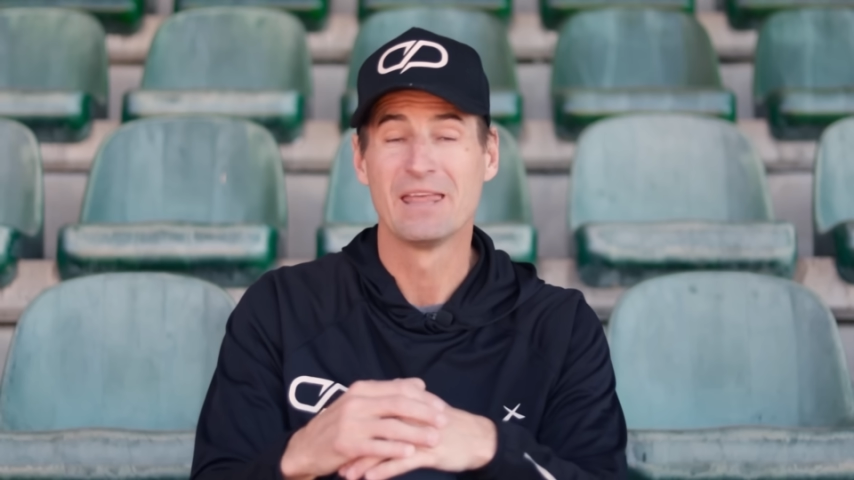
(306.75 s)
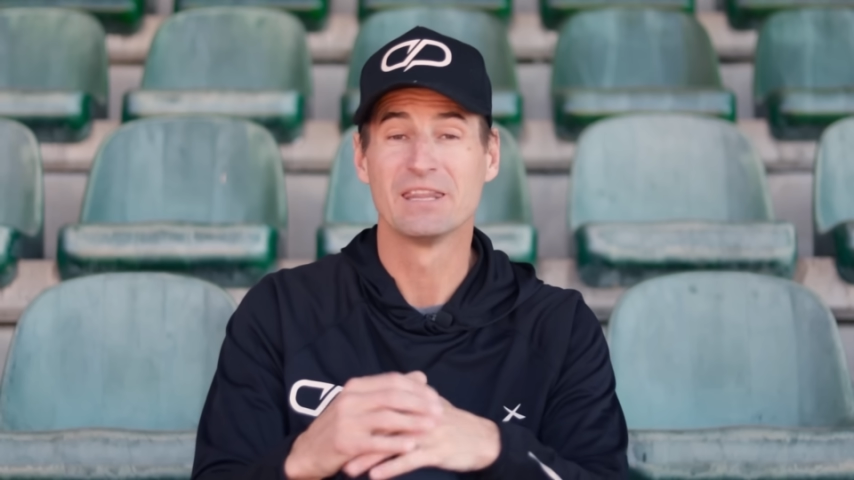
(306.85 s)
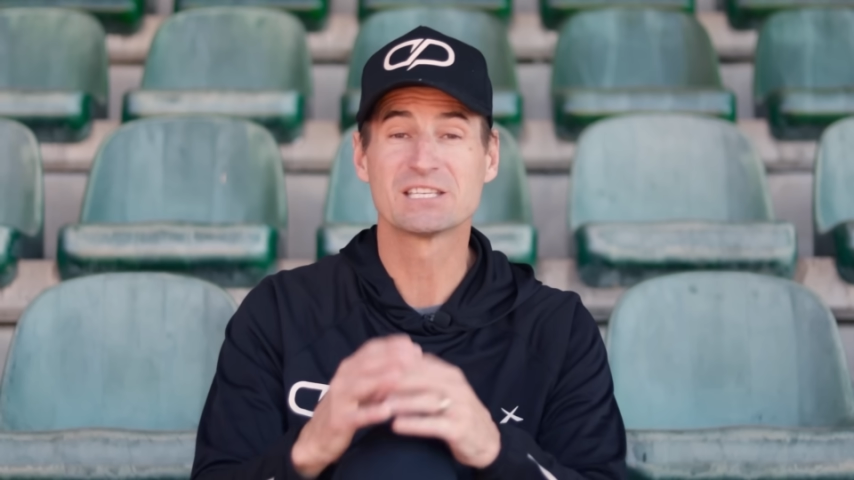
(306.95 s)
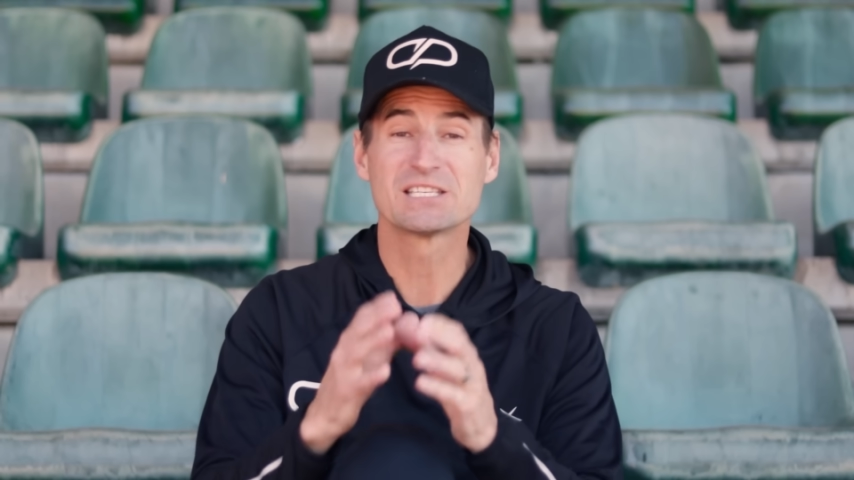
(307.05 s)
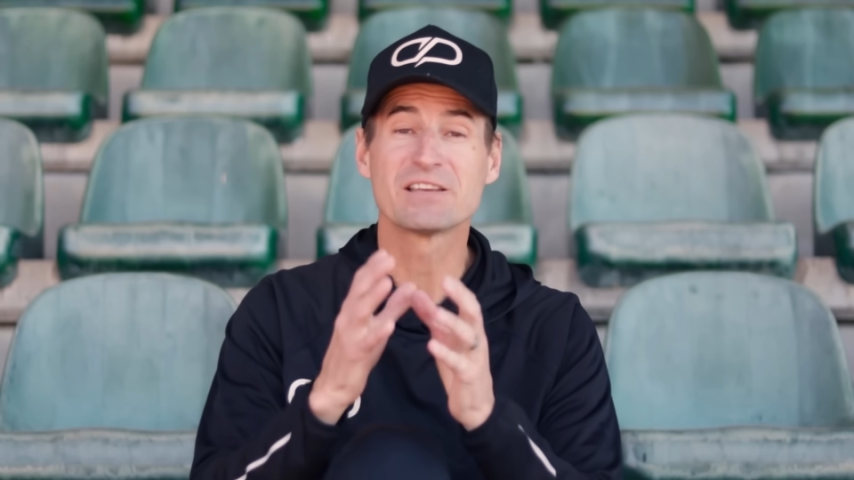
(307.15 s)

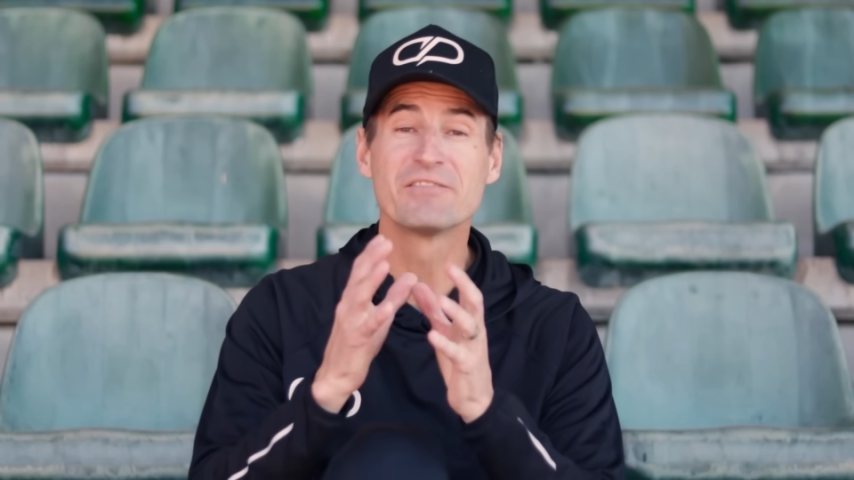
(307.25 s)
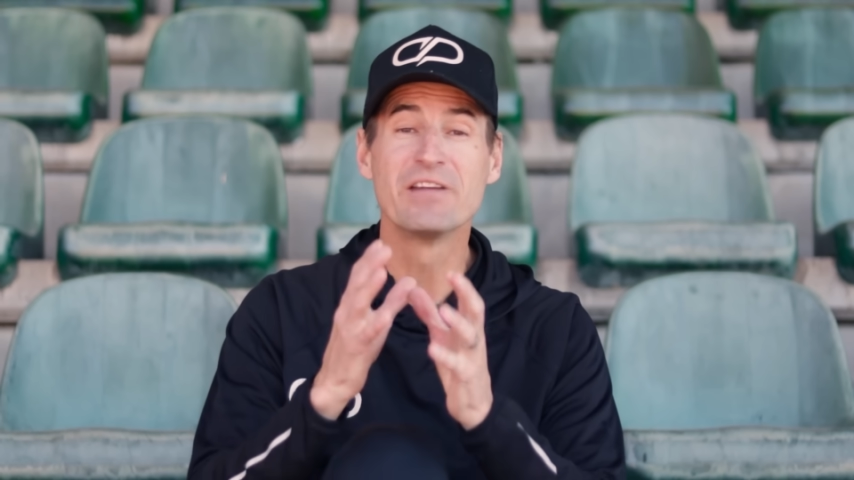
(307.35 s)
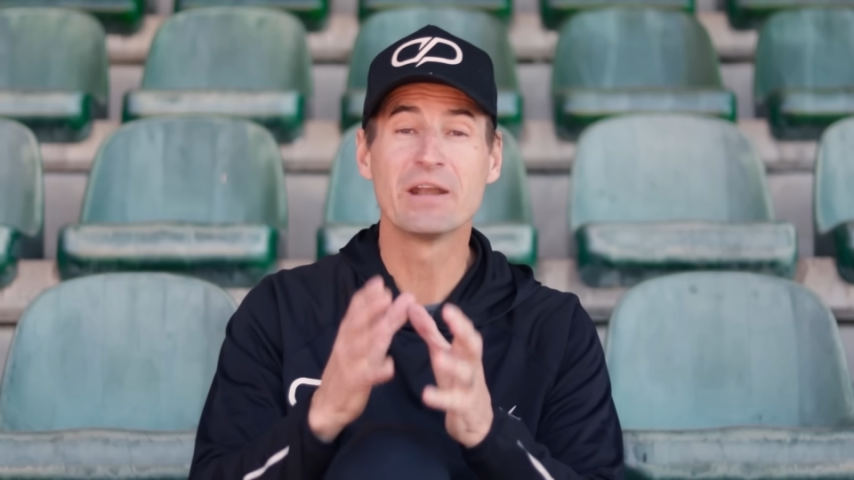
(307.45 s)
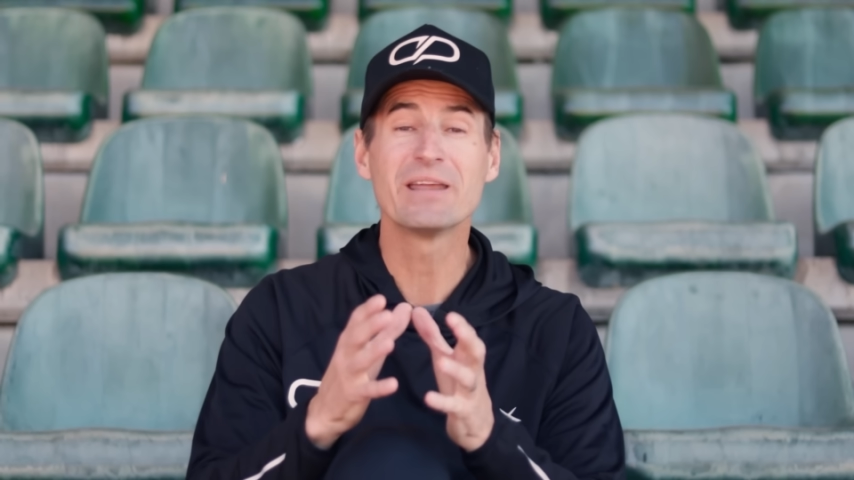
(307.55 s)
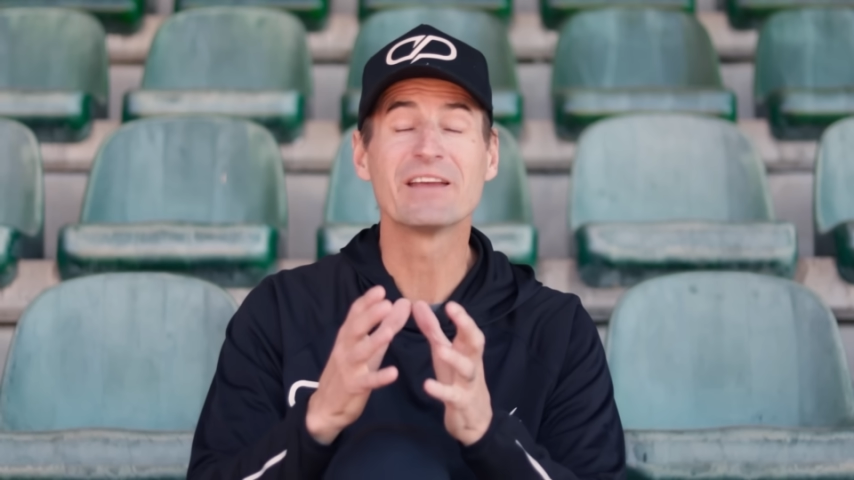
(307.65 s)
This is a
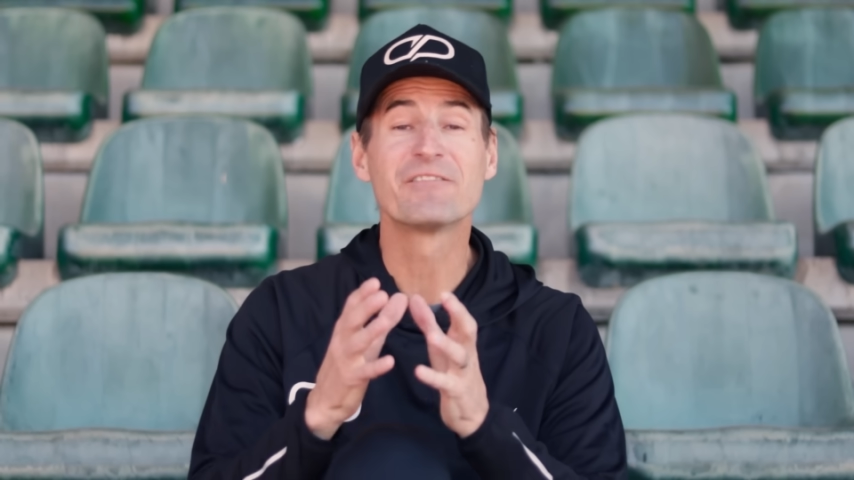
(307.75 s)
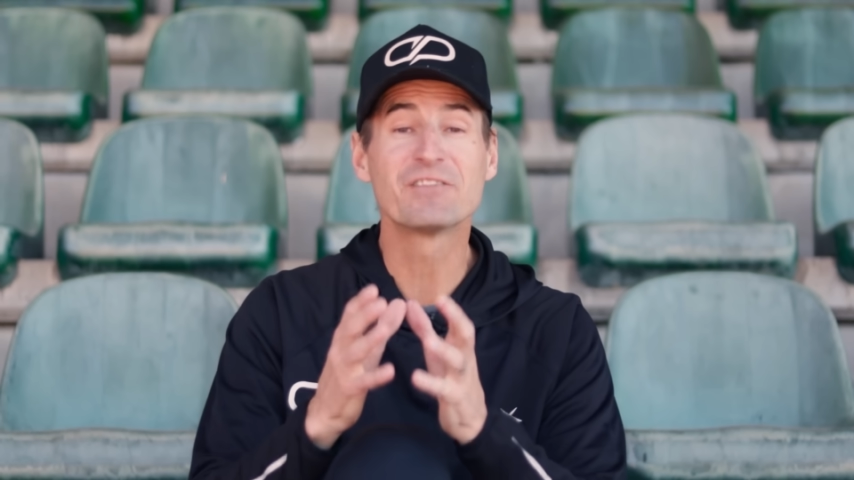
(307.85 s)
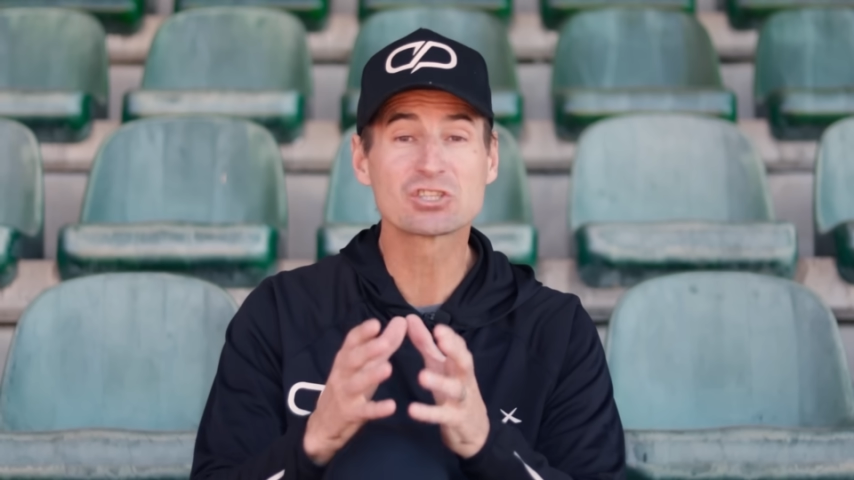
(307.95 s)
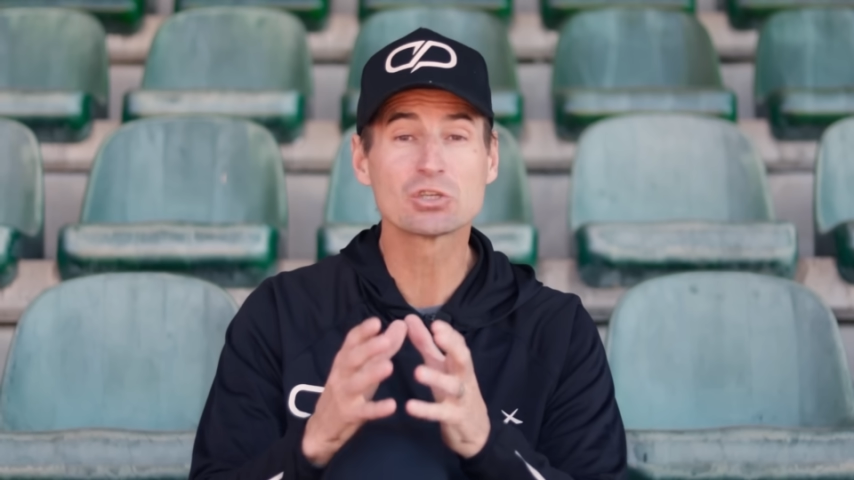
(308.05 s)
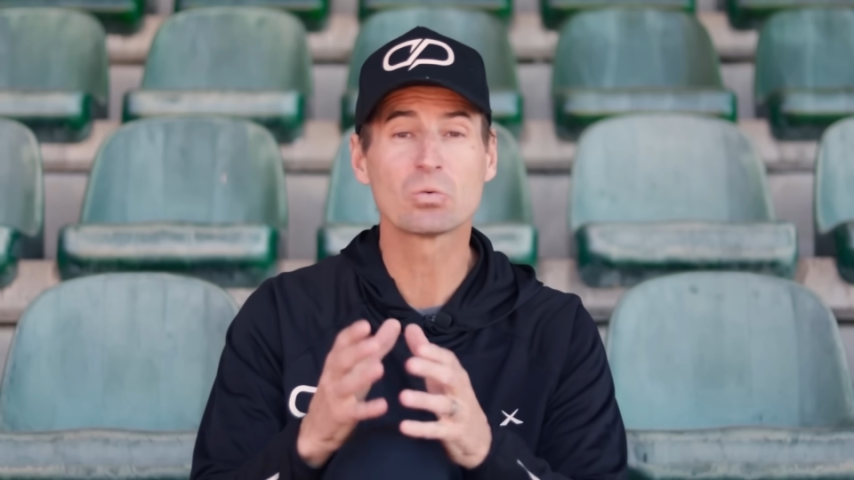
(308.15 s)
very
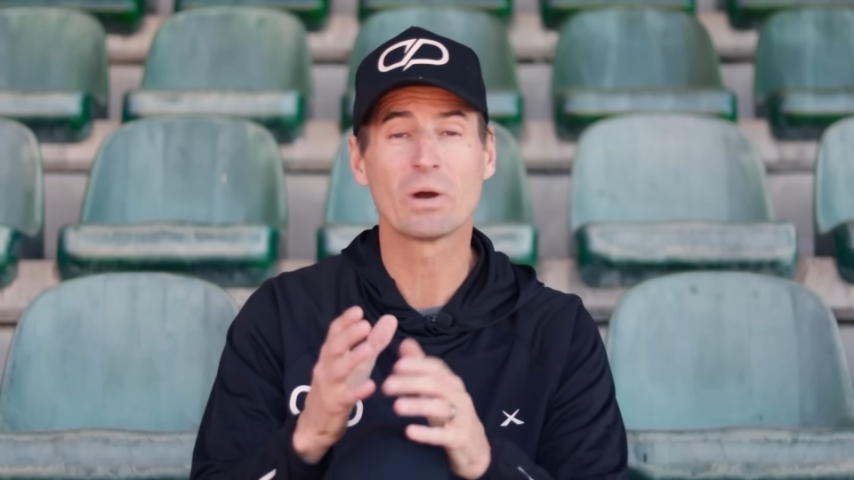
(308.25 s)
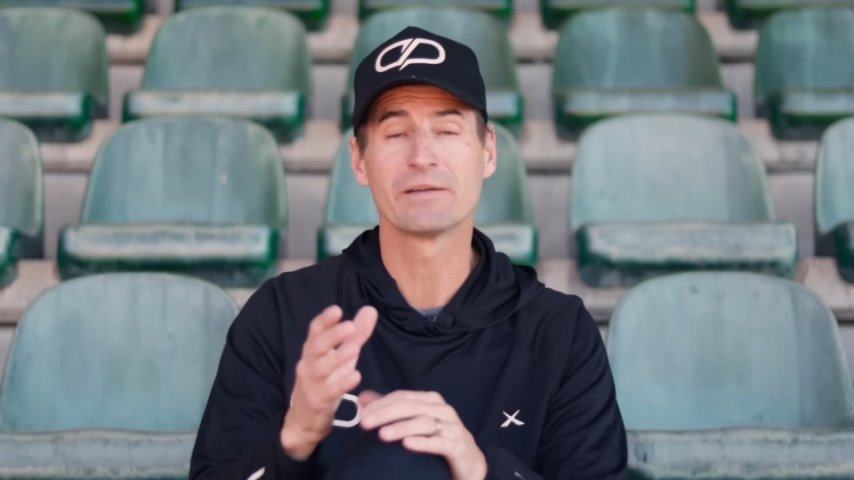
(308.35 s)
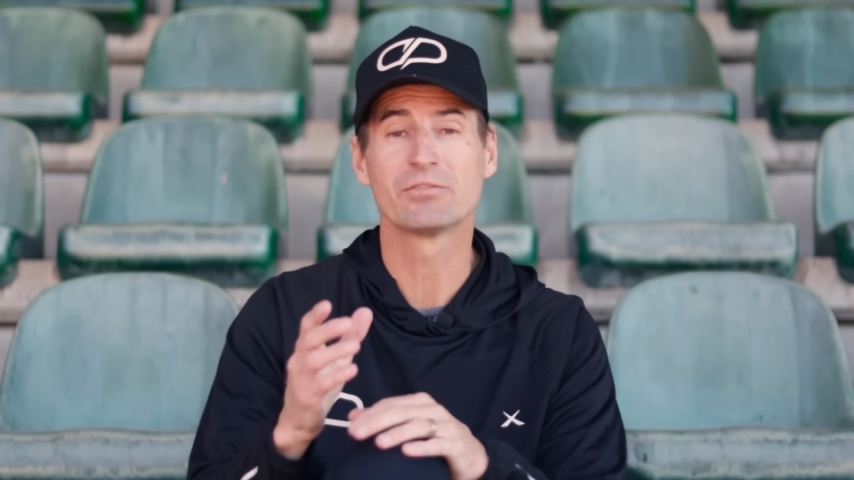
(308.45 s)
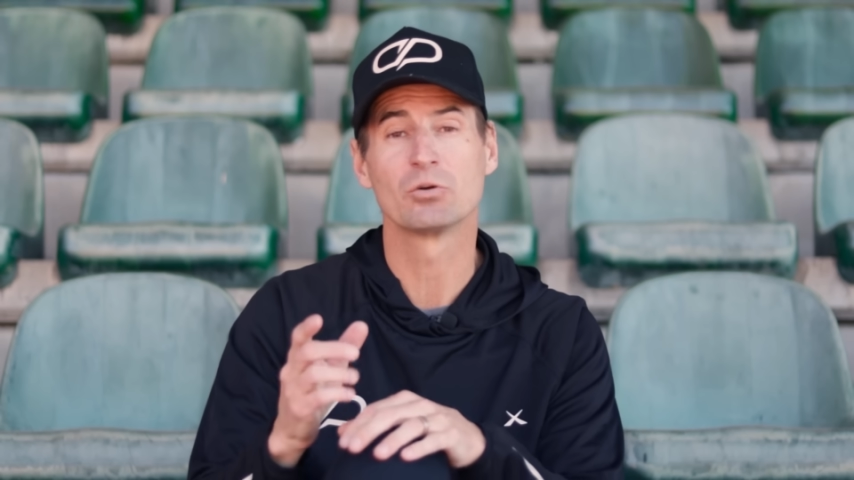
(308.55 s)
efficient way for